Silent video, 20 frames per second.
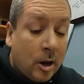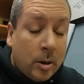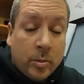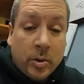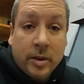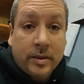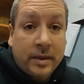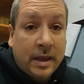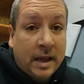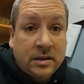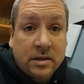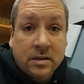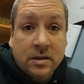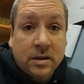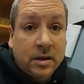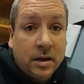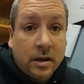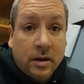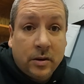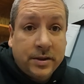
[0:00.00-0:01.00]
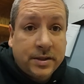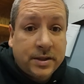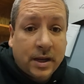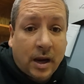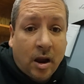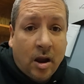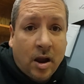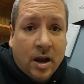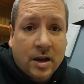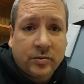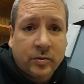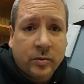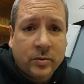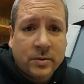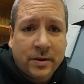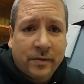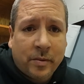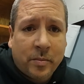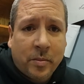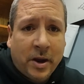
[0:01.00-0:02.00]
but that's just gonna increase the cost for
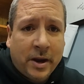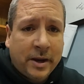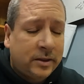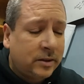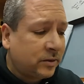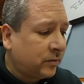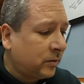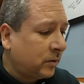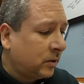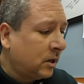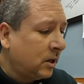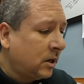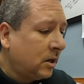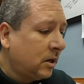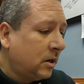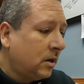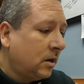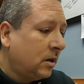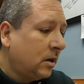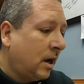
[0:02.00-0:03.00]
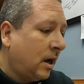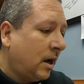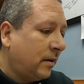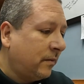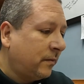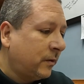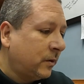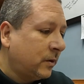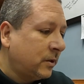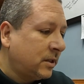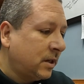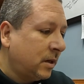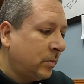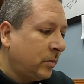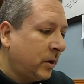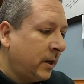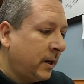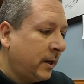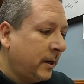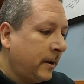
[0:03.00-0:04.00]
who's ever buying this for
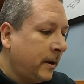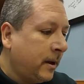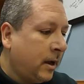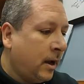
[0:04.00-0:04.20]
somebody.